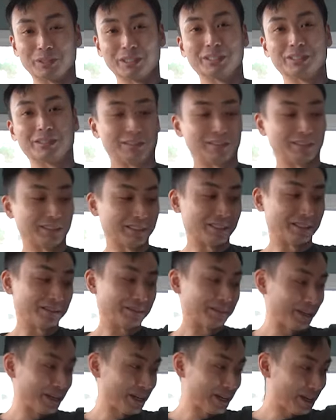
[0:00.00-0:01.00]
winters.
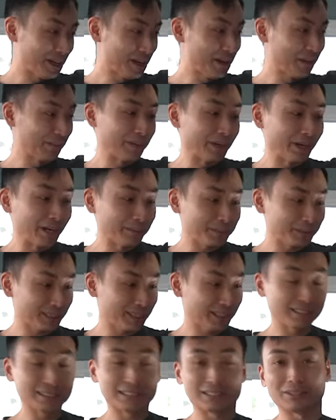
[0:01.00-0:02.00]
So
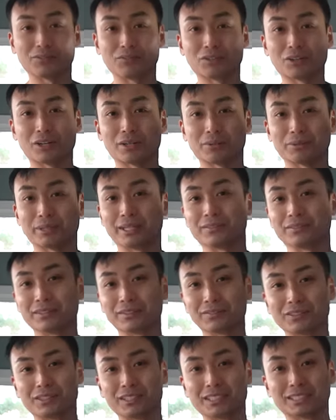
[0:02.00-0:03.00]
props to
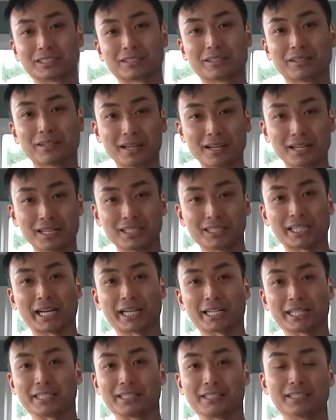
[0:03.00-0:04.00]
Fjallraven for this
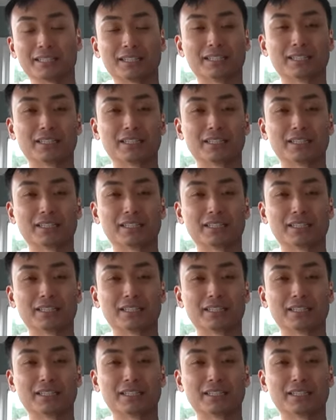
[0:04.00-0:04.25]
jacket.